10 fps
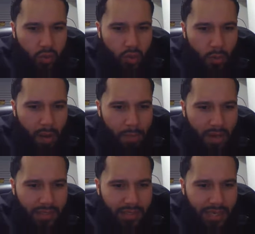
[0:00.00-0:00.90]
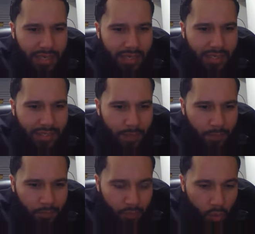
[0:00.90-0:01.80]
So my mindset is
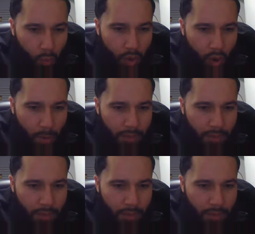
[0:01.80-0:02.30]
we are